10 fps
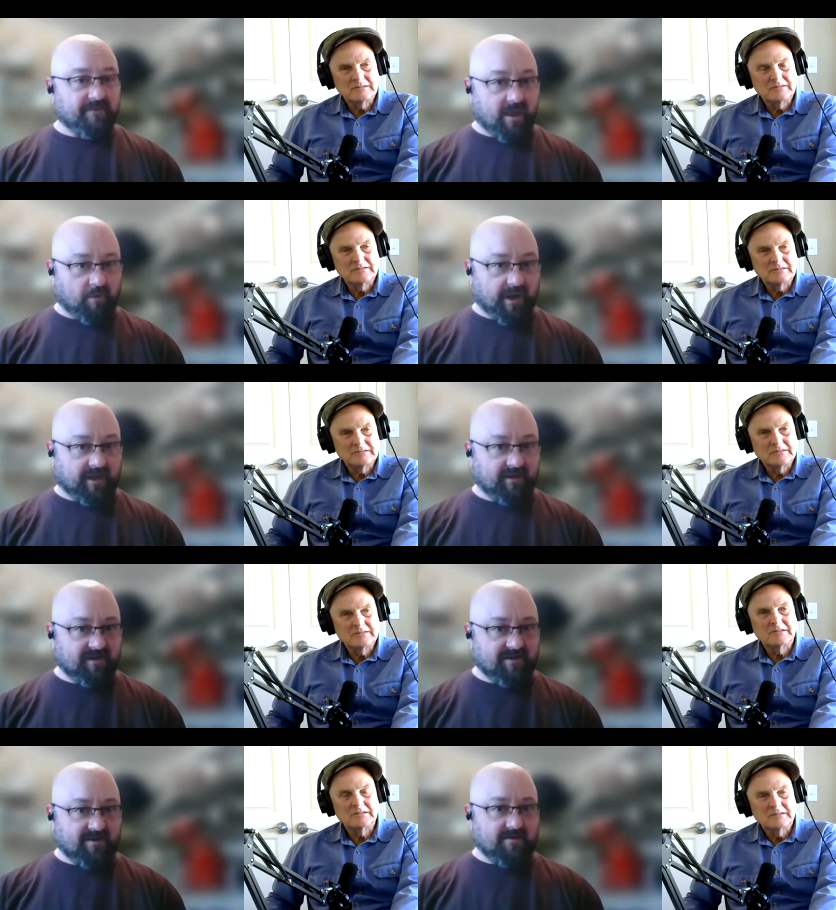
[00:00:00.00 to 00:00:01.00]
Speaker 1: that way
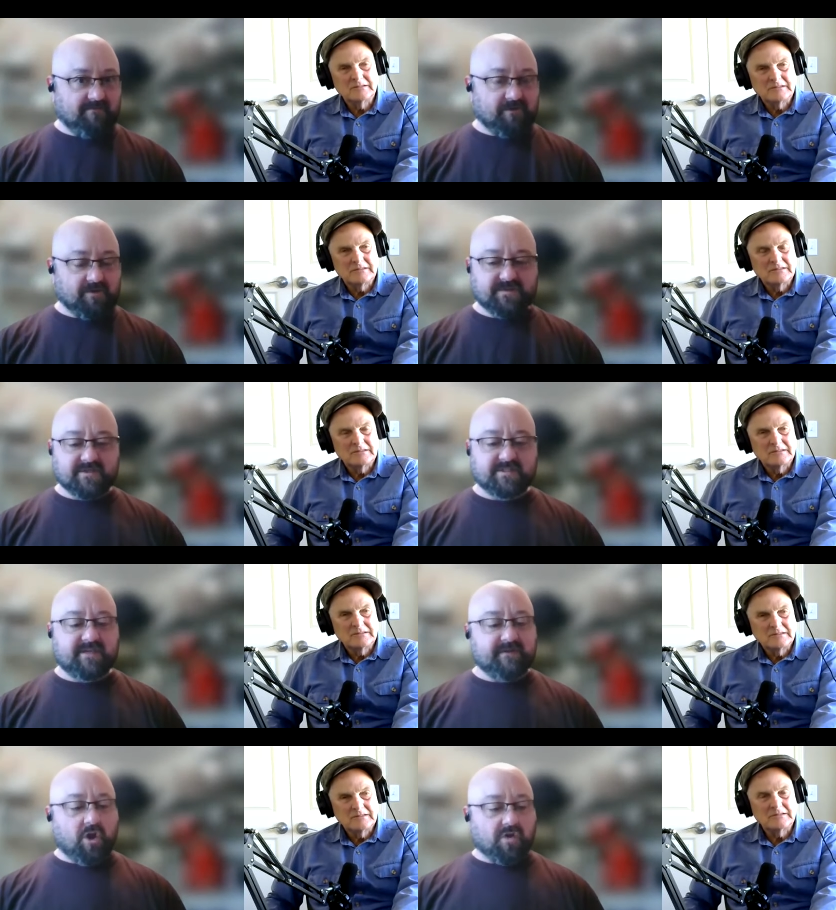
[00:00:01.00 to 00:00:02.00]
versus
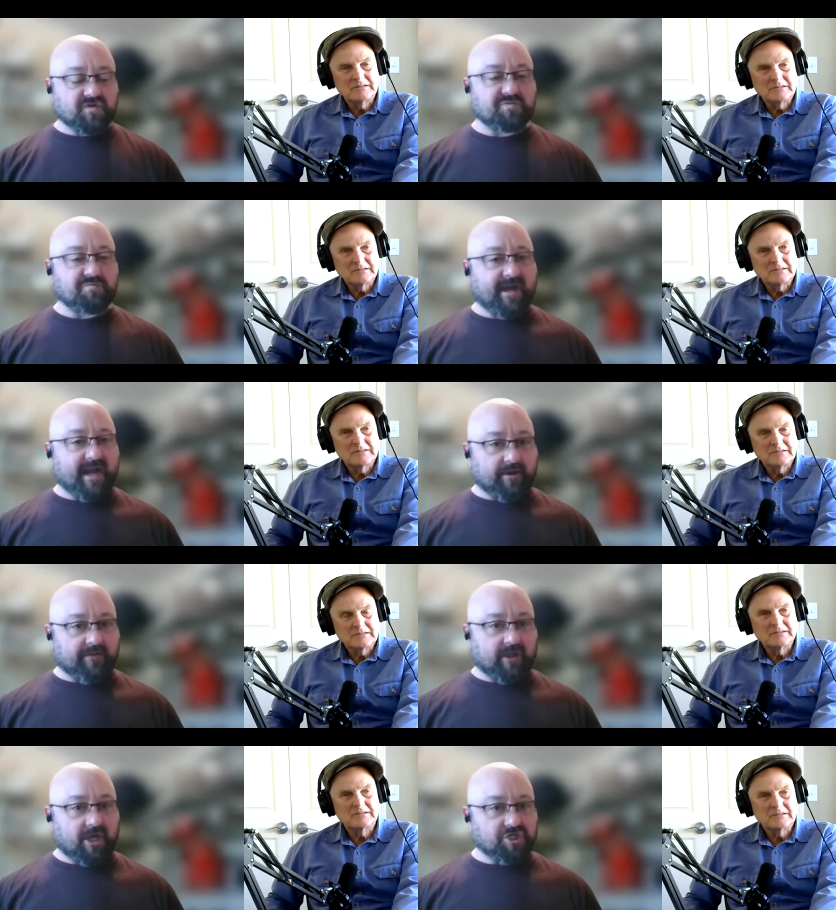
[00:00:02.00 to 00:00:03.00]
living all spread out in
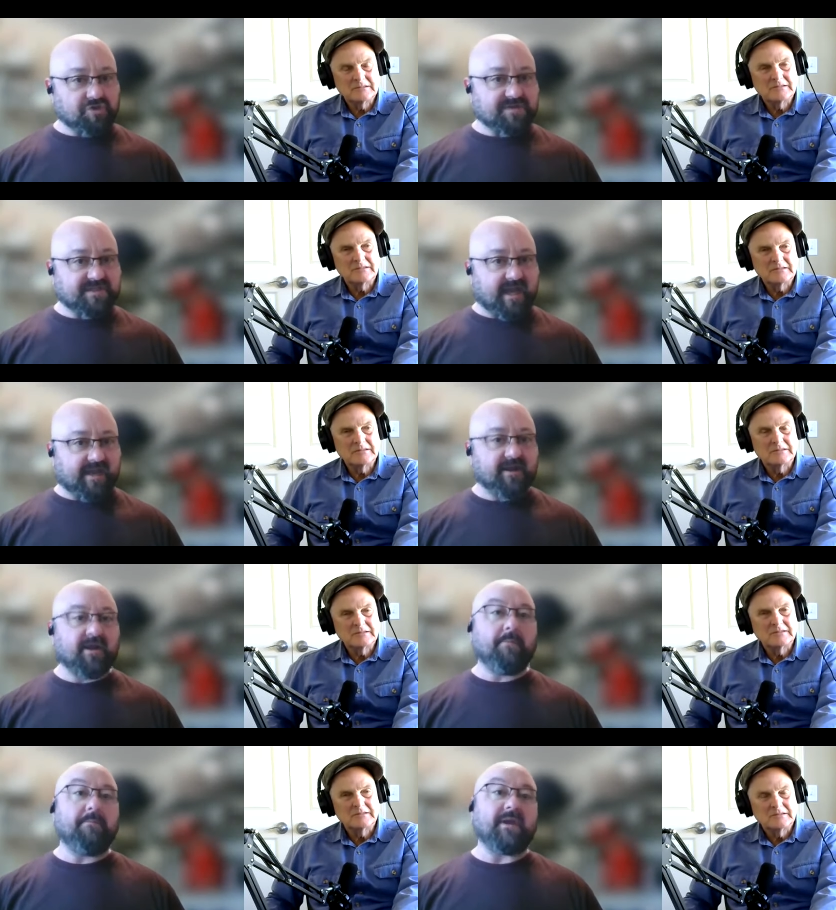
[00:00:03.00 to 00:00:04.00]
the countryside
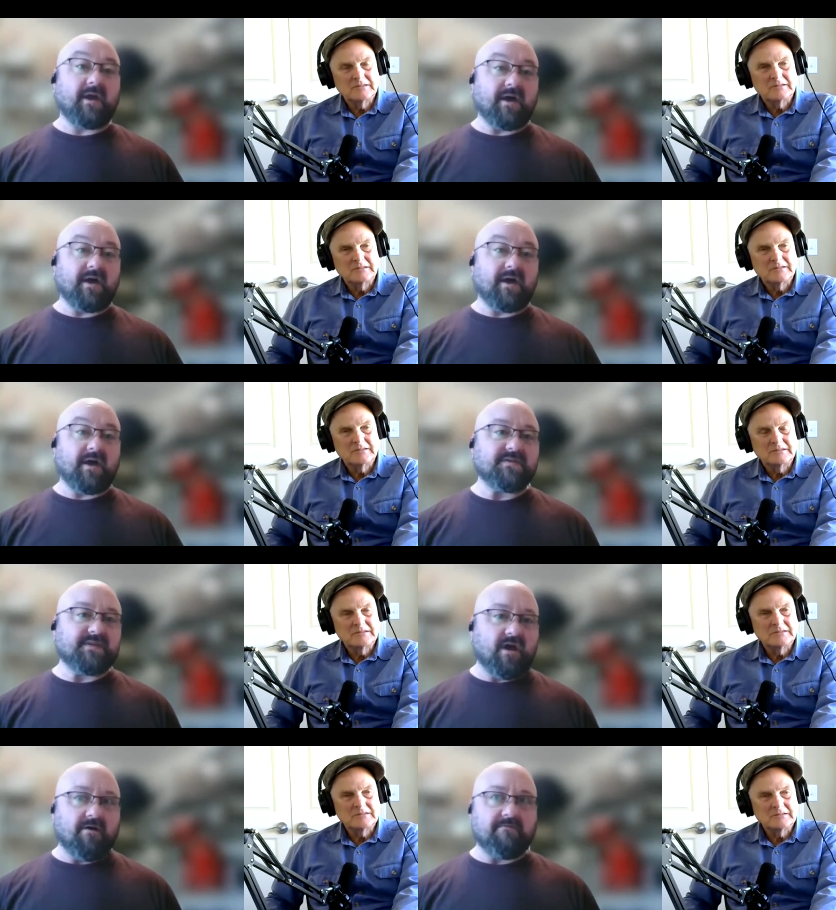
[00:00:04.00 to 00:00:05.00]
because
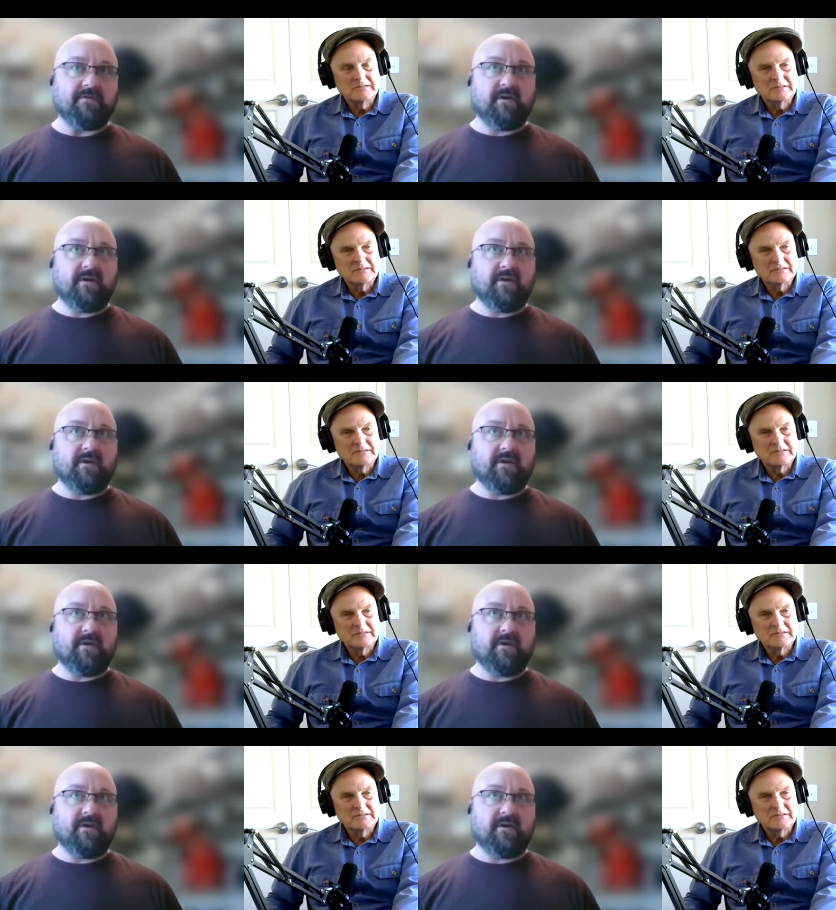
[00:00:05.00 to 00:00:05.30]
of